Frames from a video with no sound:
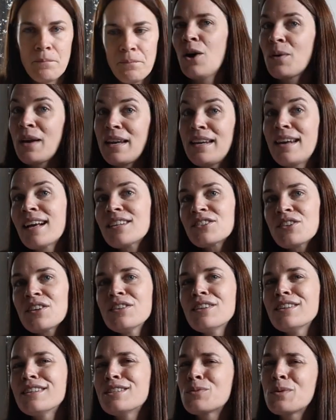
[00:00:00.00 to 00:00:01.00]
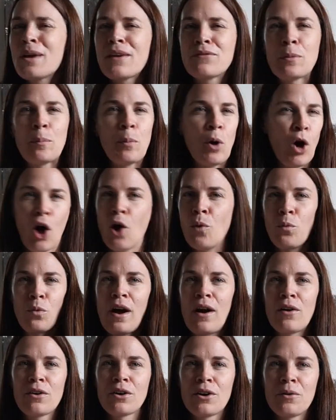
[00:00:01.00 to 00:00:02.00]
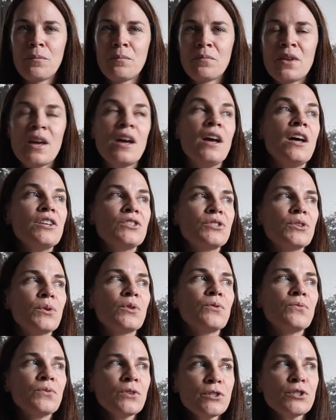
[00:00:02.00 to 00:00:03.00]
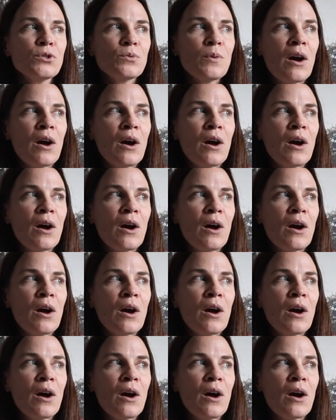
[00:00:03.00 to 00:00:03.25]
Okay, next on the list, we have the palm router. So the first